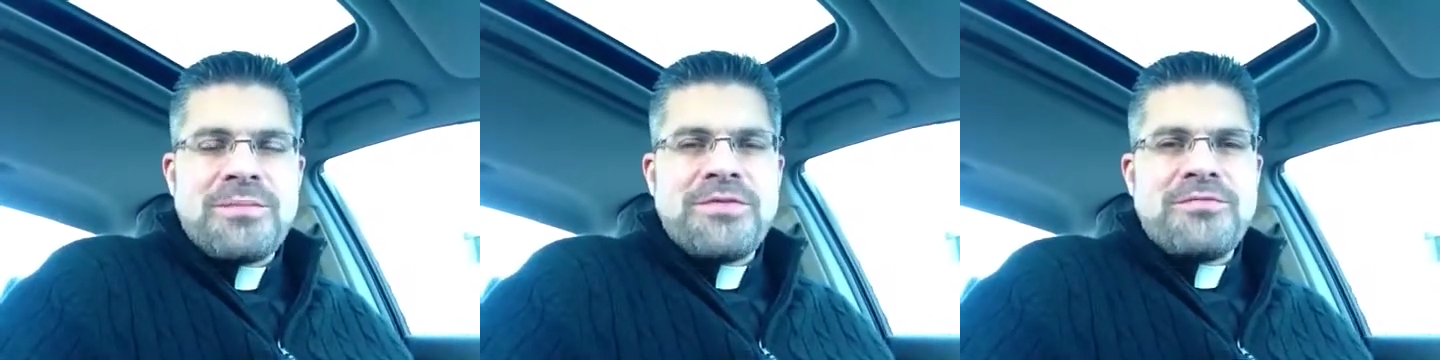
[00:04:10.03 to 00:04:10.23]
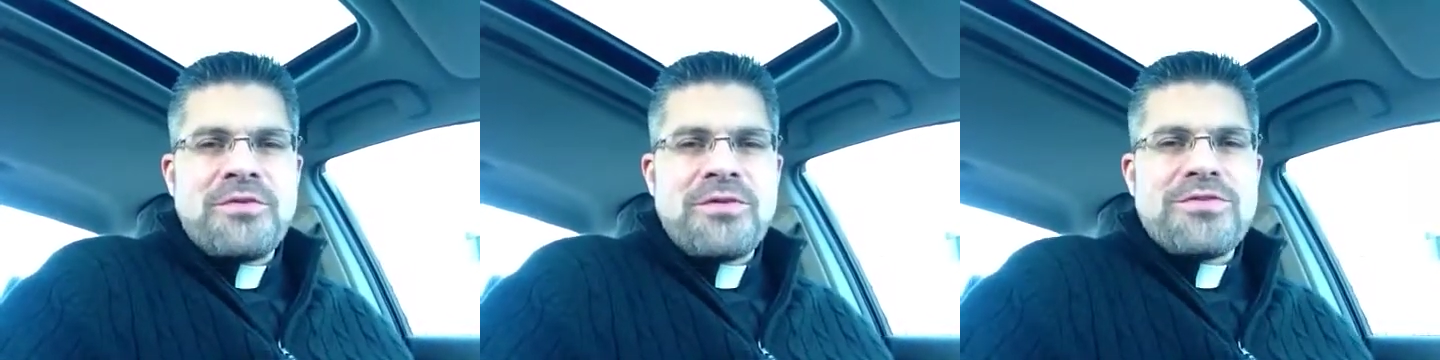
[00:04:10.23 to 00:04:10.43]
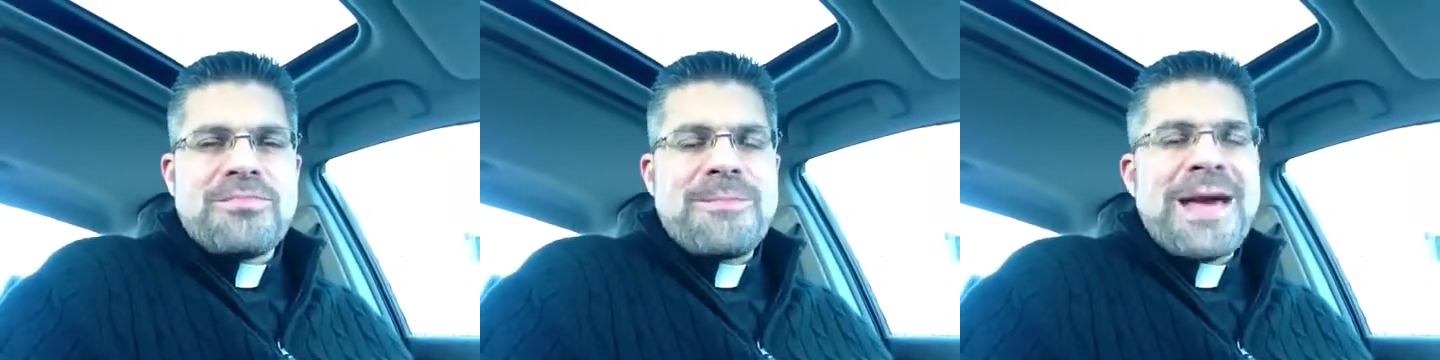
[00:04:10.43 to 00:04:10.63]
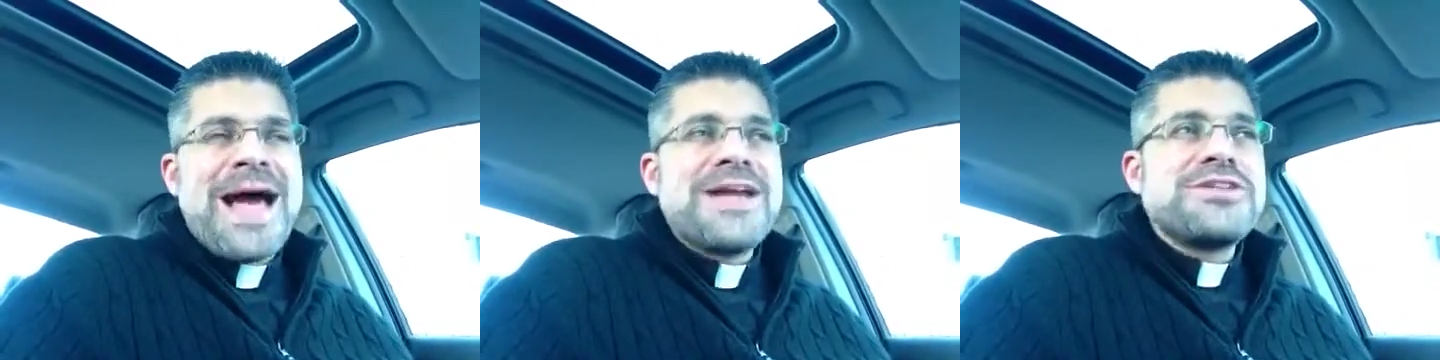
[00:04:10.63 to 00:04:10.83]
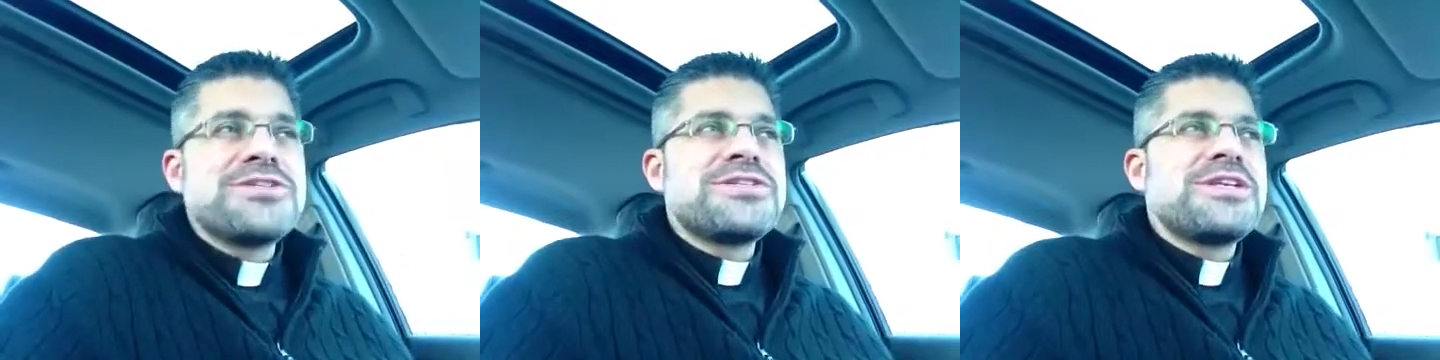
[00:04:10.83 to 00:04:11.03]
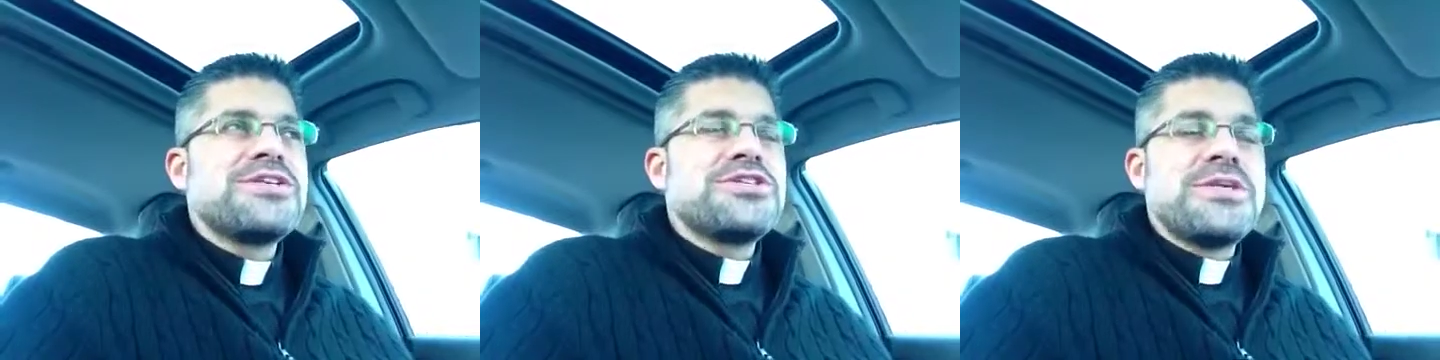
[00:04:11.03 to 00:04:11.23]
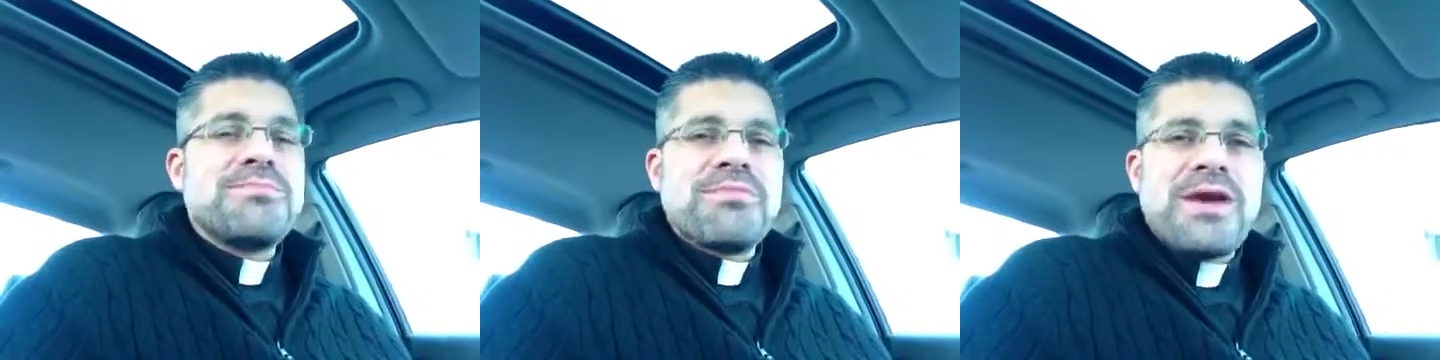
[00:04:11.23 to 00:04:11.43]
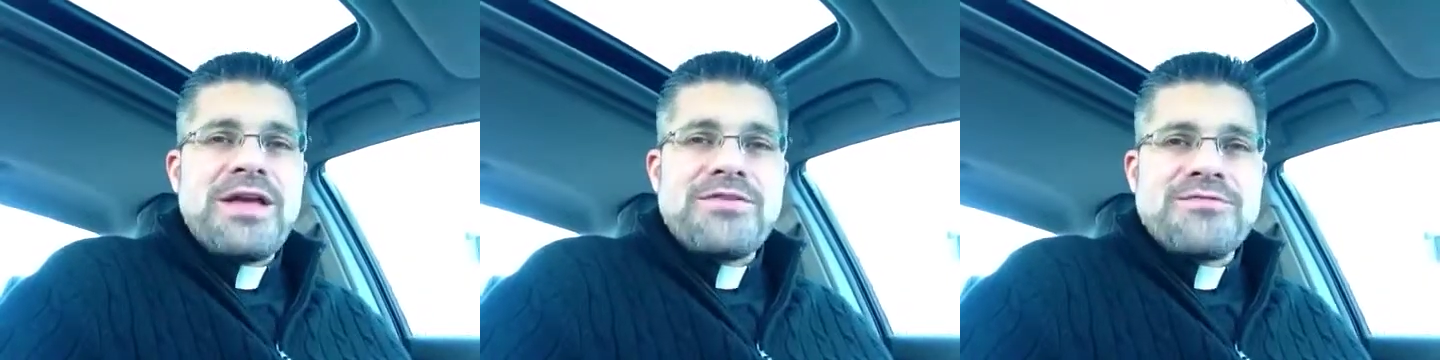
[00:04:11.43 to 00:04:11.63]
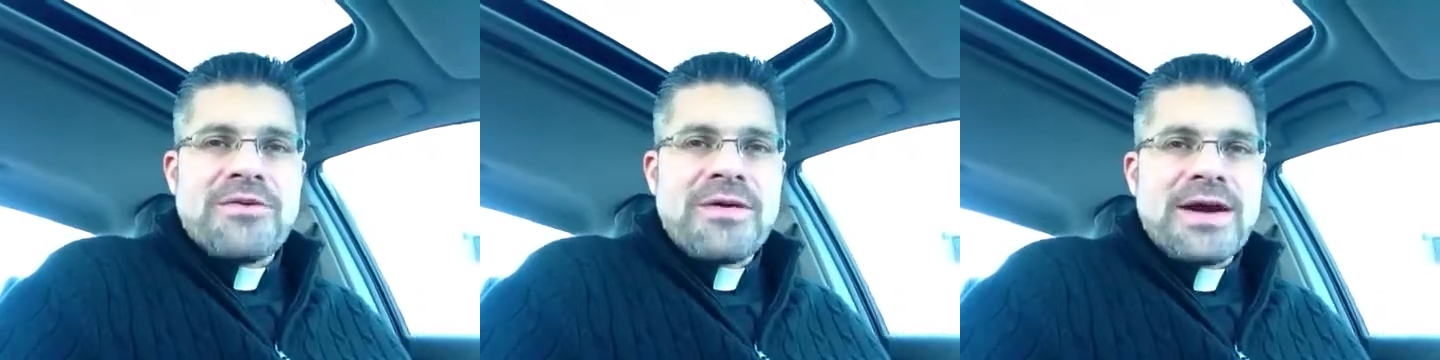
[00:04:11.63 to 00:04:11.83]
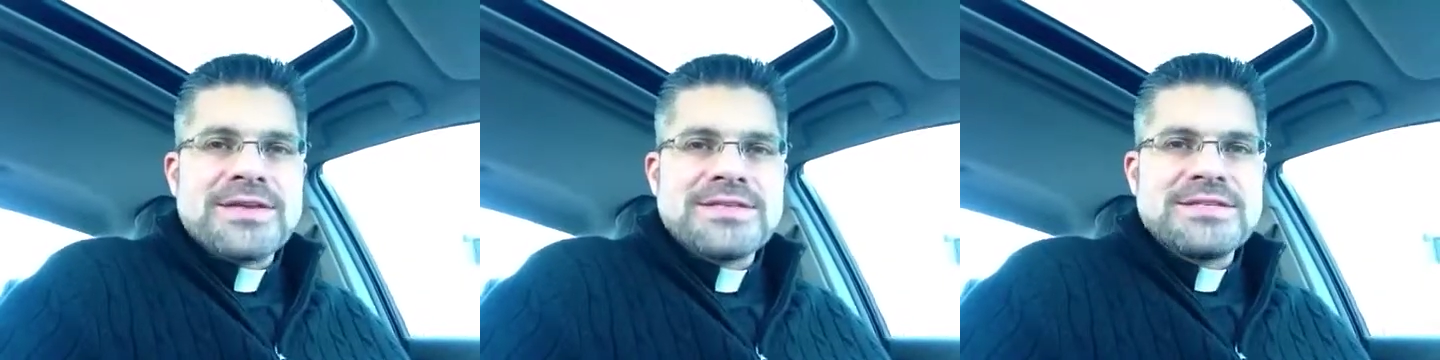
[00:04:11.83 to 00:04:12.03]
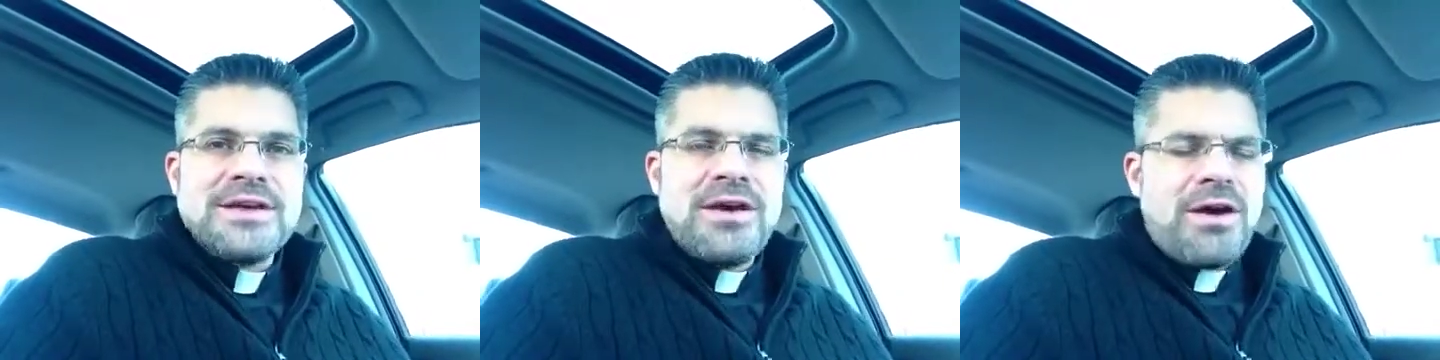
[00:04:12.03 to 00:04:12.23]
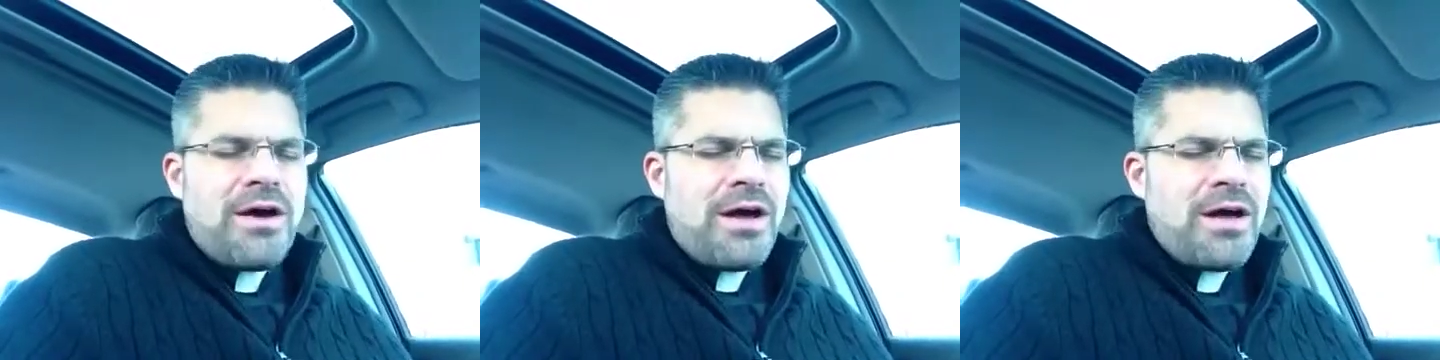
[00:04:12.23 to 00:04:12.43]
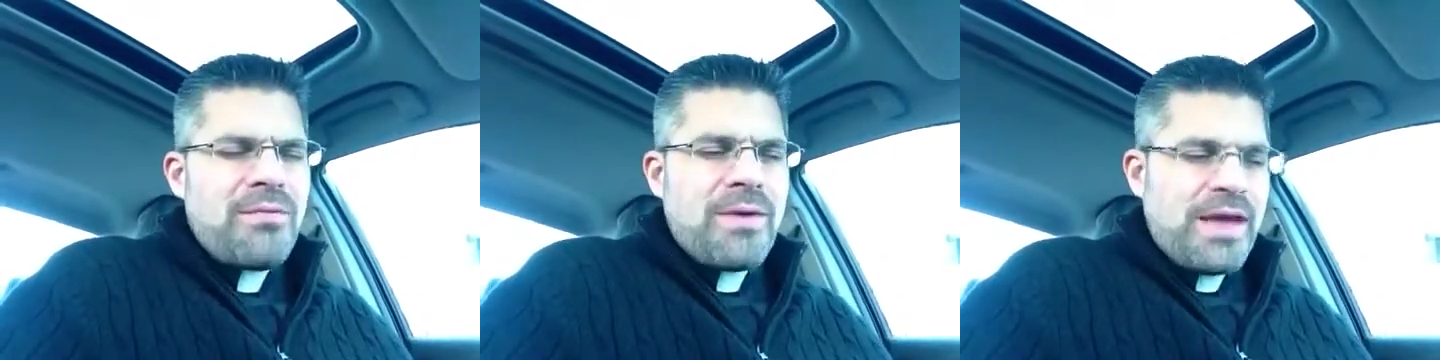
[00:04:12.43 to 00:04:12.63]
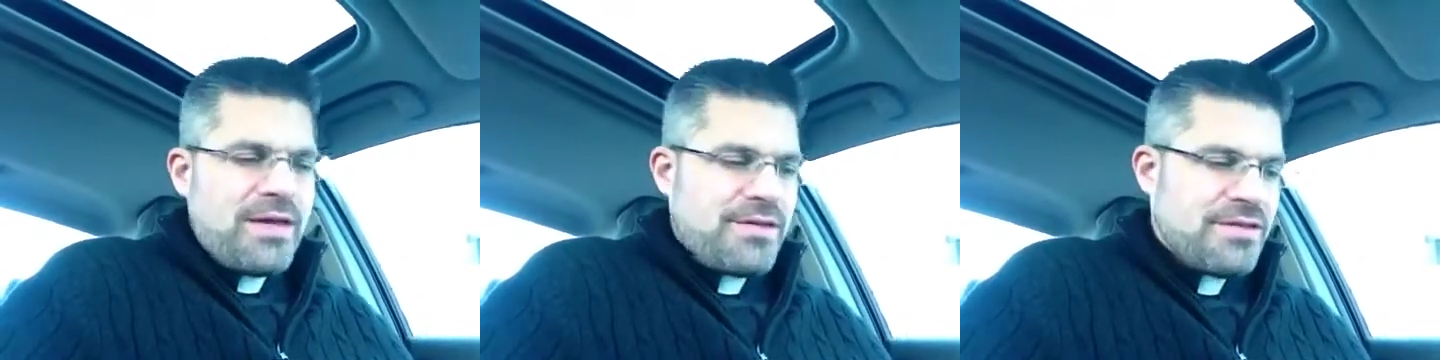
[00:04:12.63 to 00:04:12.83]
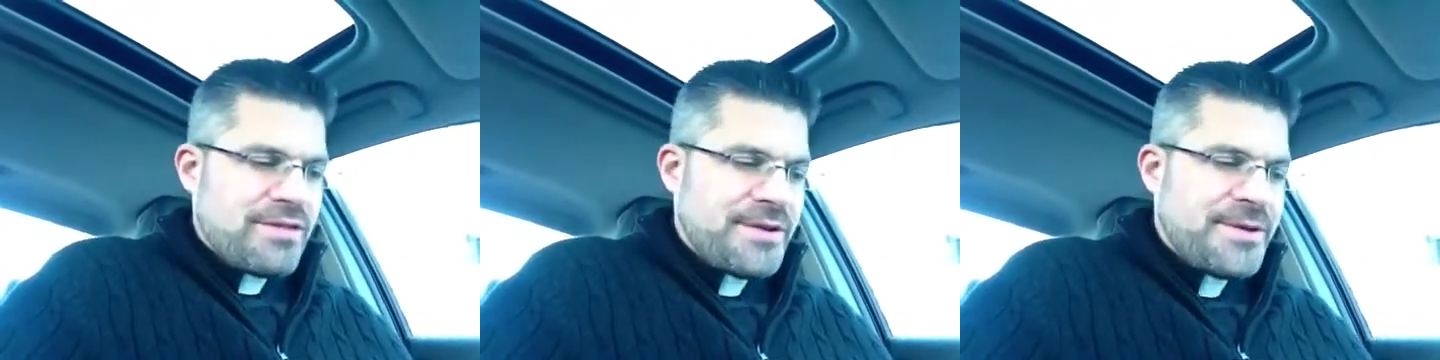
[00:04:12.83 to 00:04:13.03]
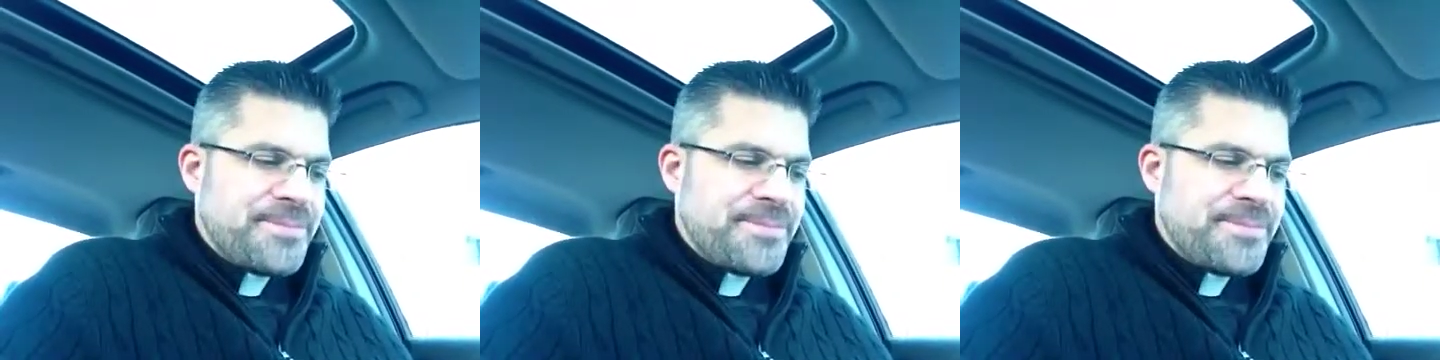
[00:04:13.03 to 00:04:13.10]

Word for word: before his majesty she prays for us always